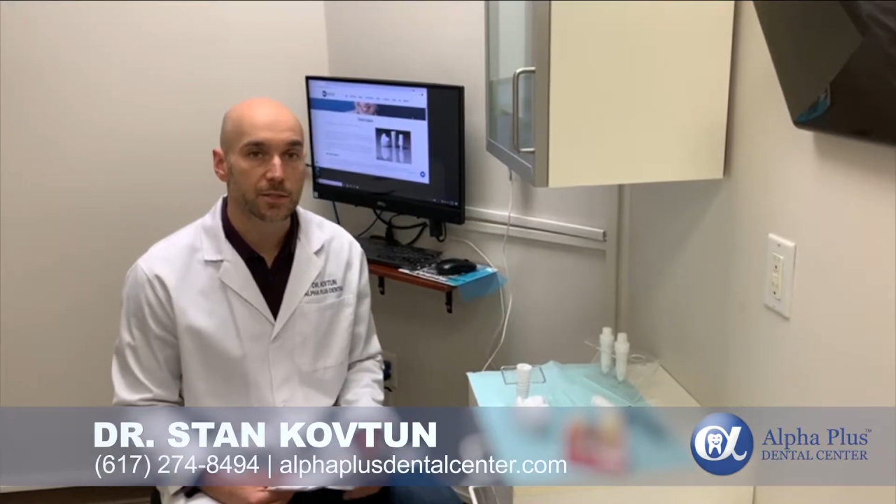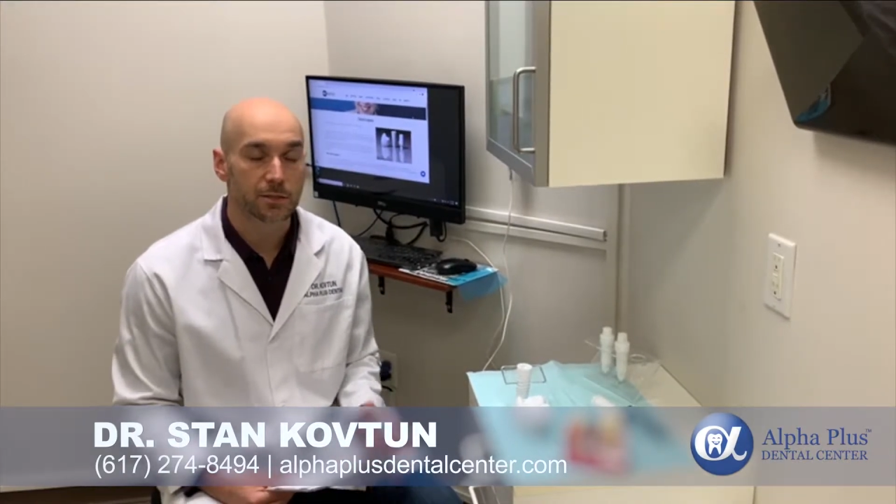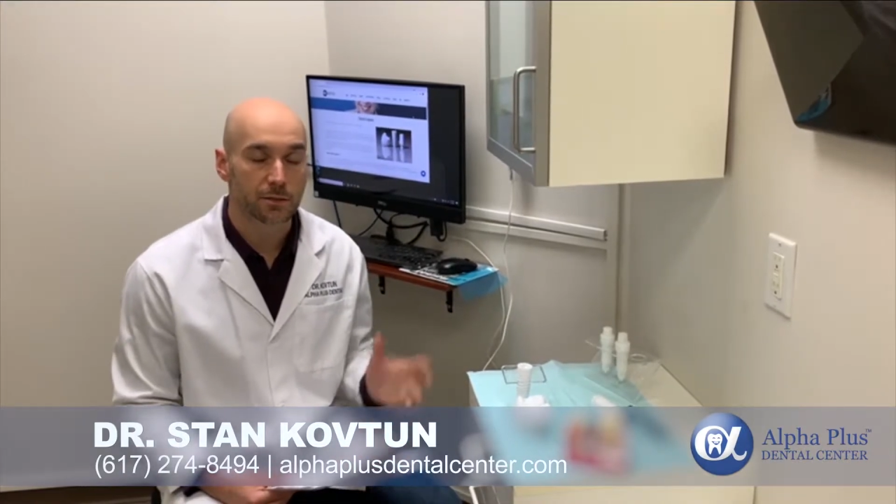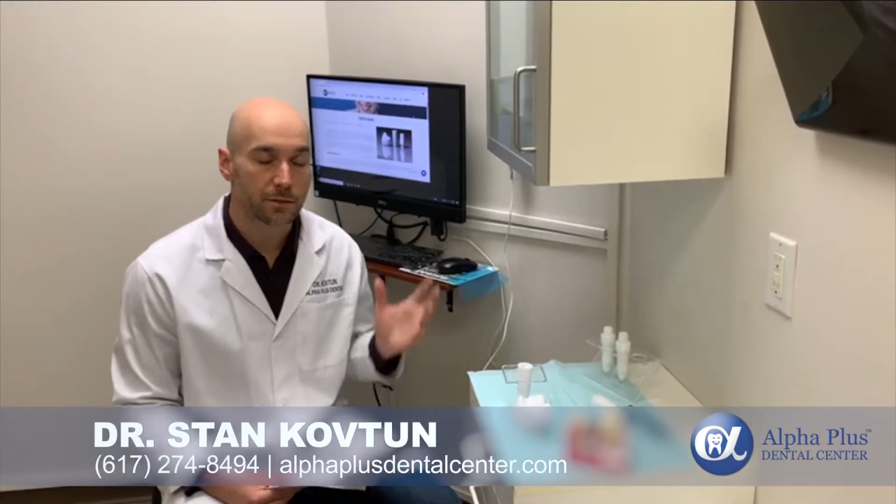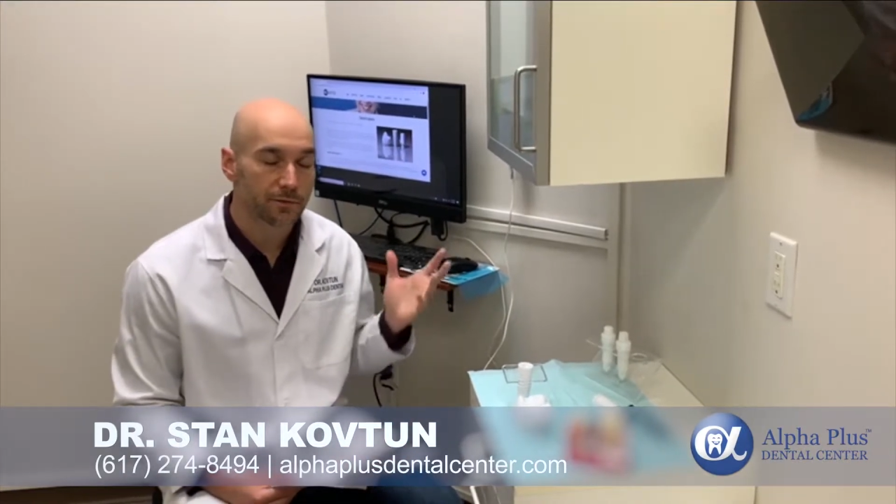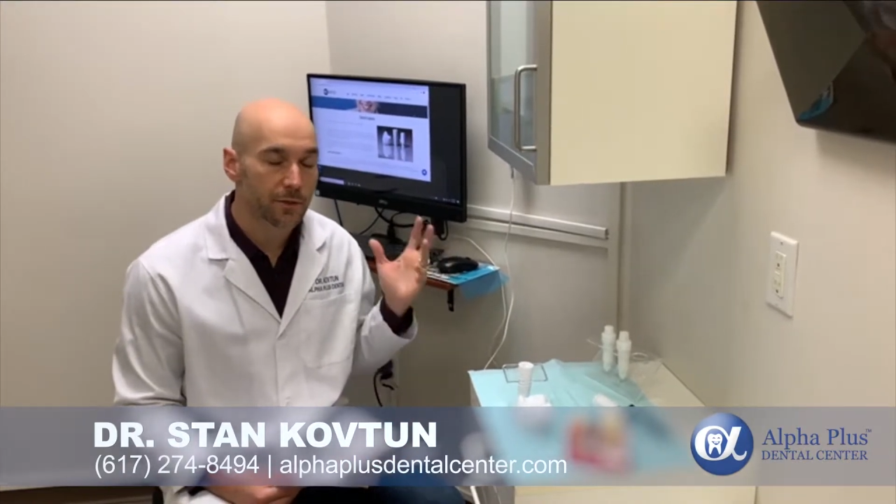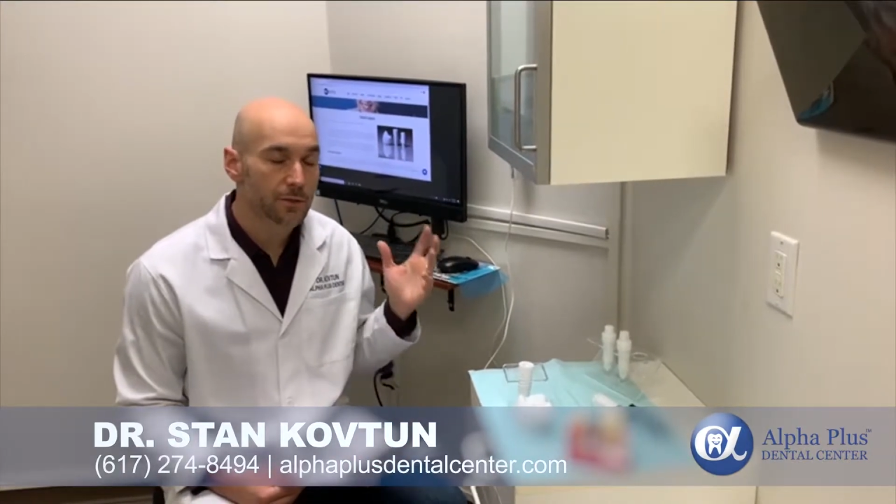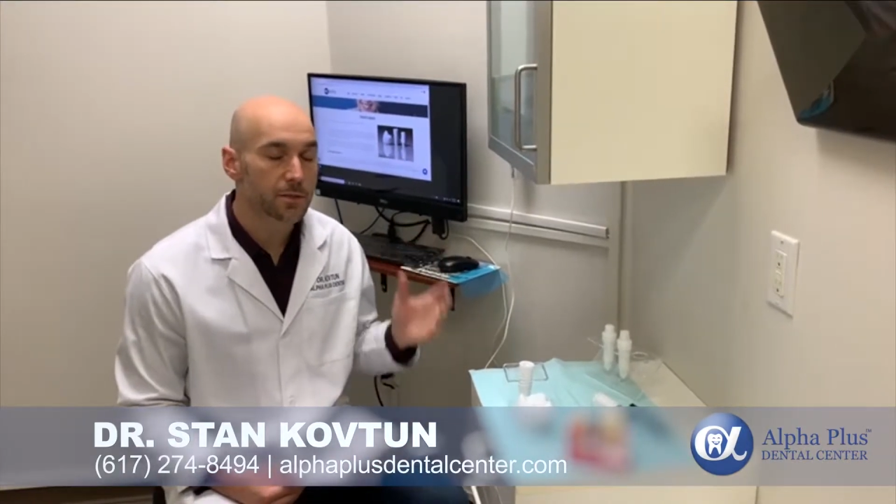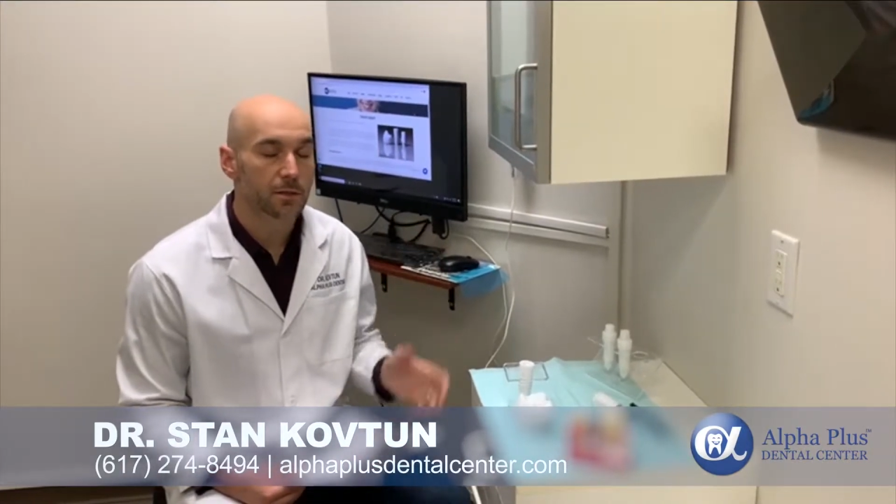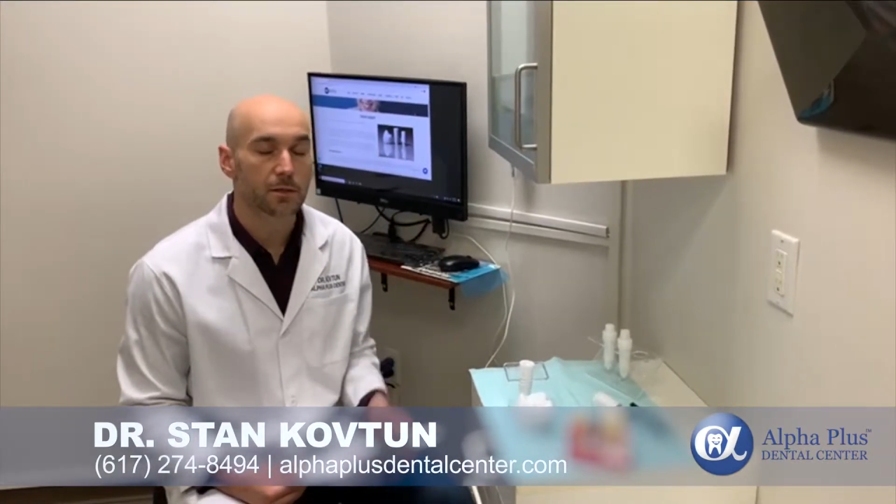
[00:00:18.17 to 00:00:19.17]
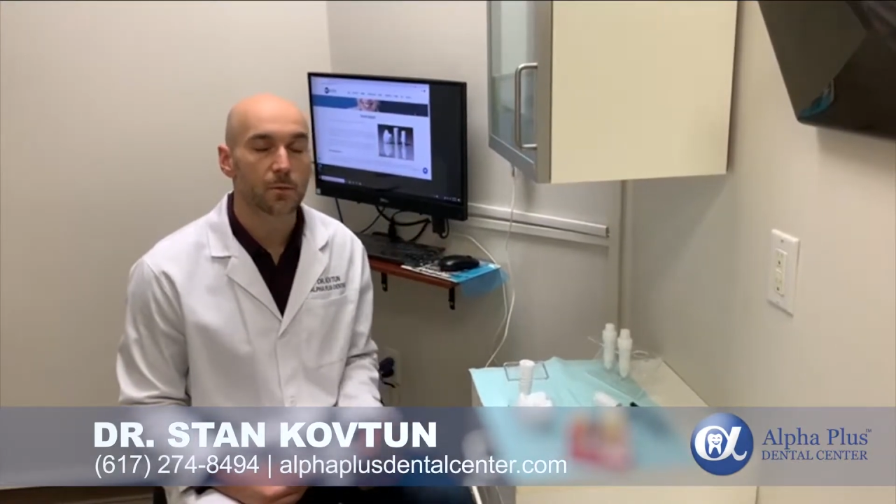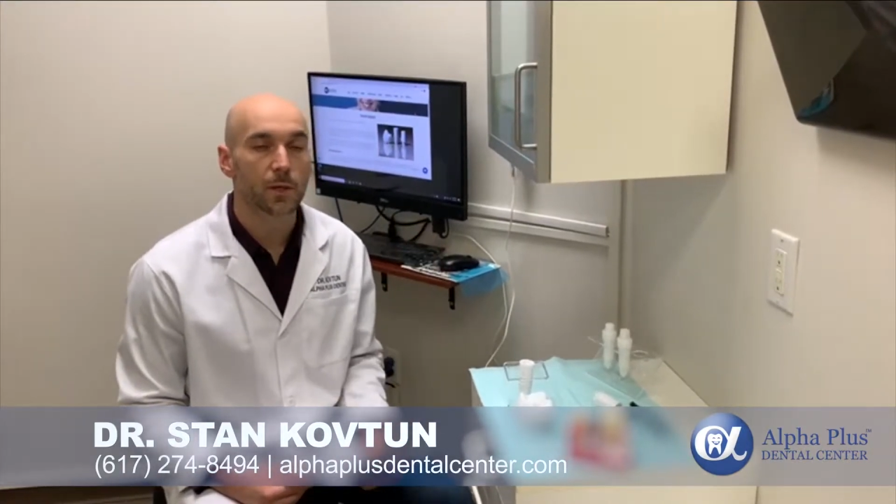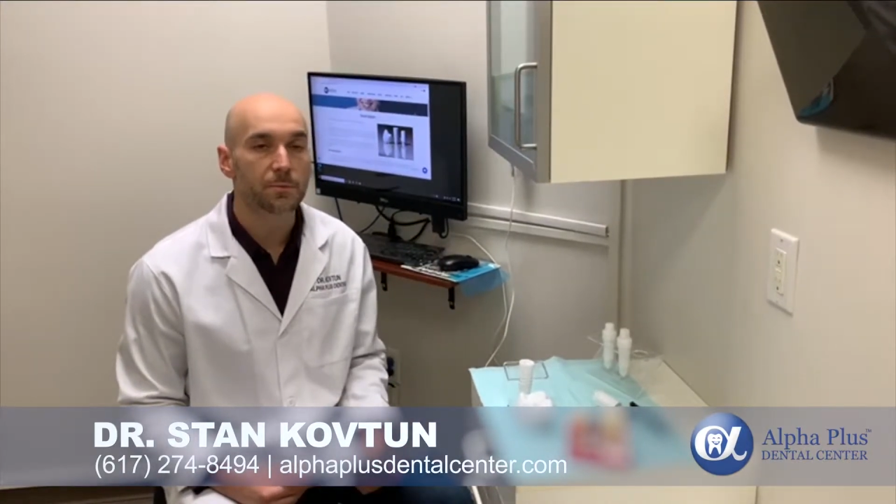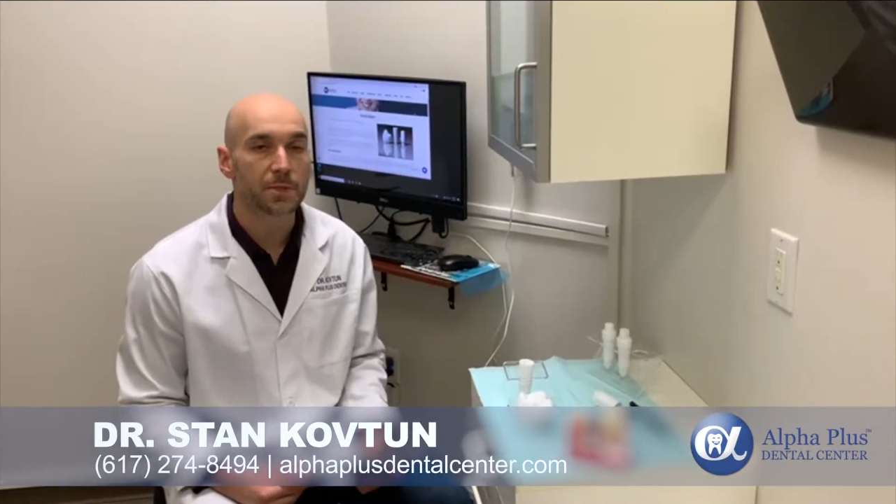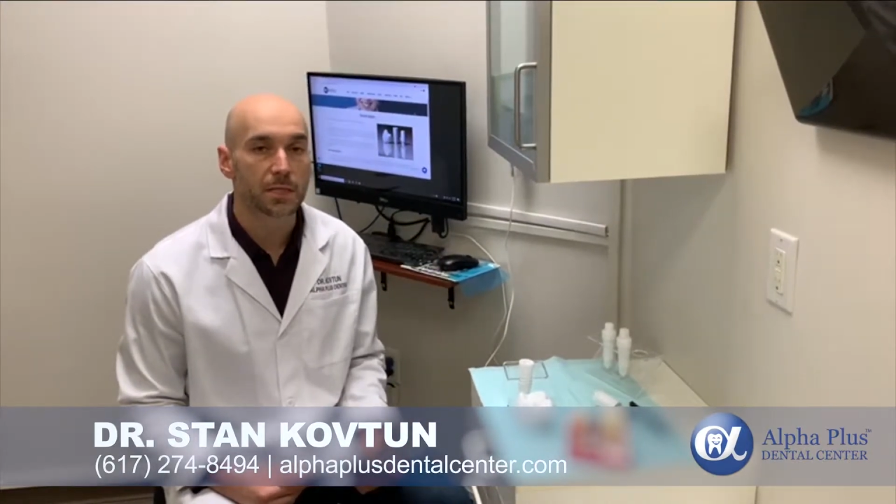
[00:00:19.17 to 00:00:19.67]
they've noticed on our
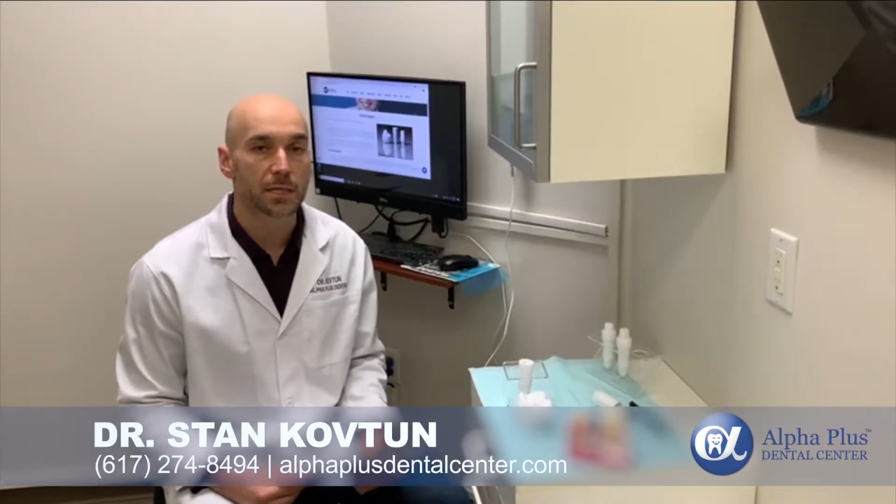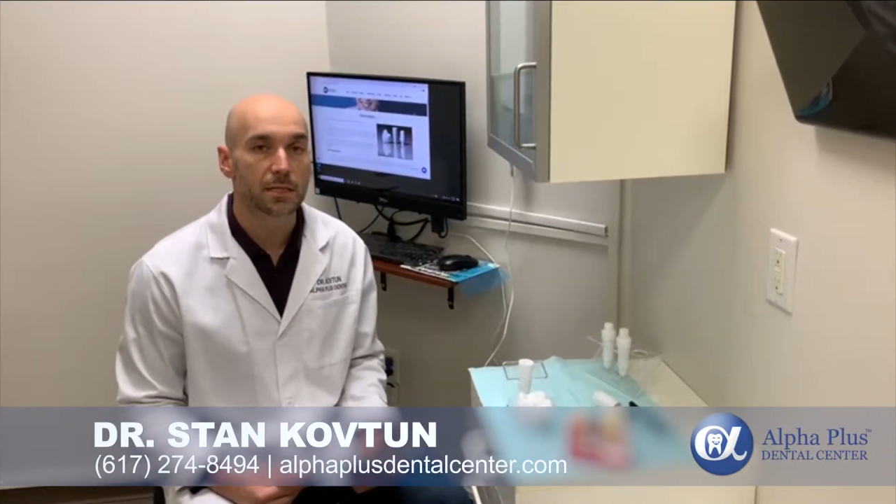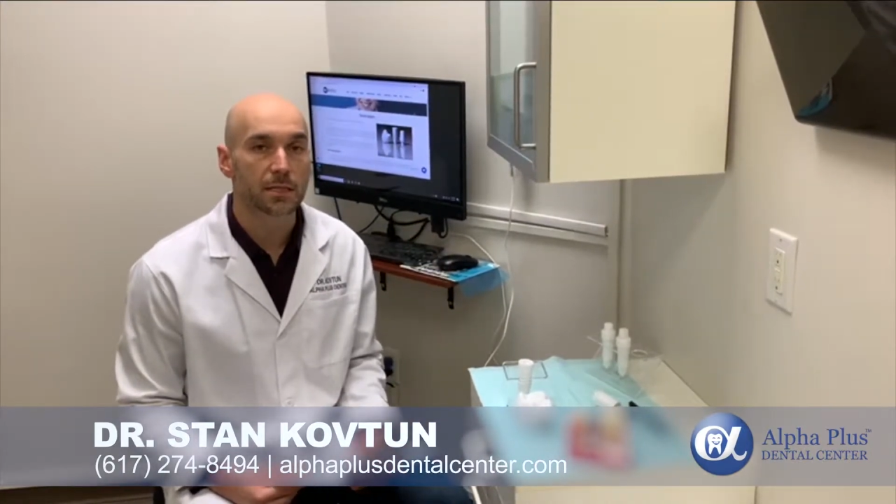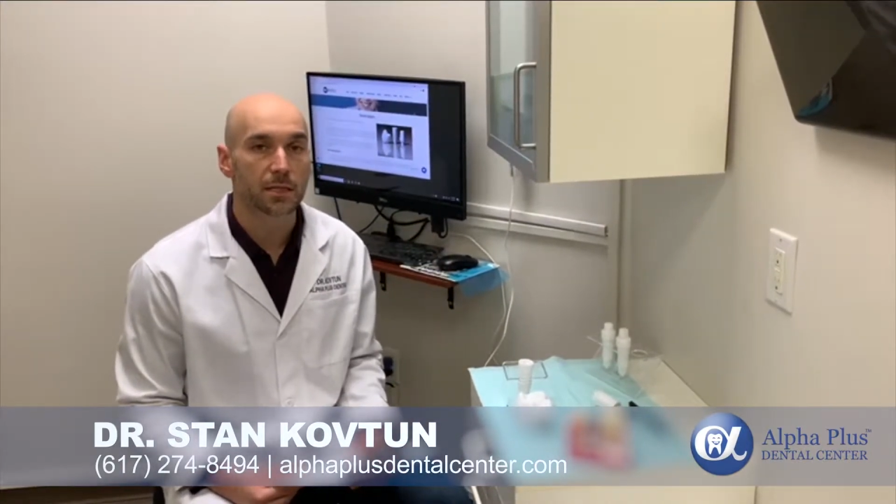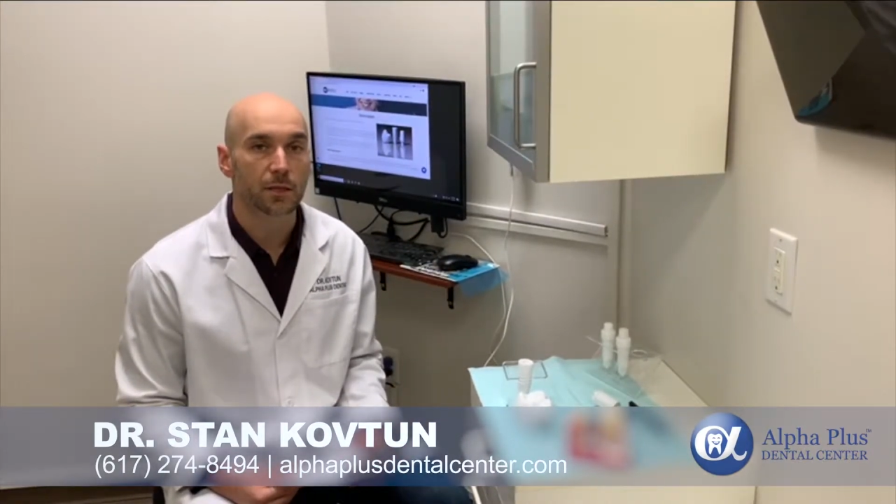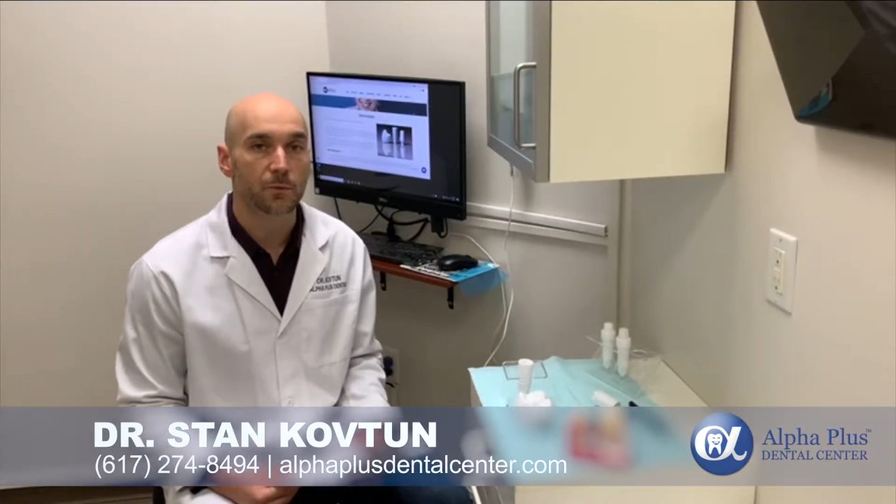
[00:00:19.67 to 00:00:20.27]
websites that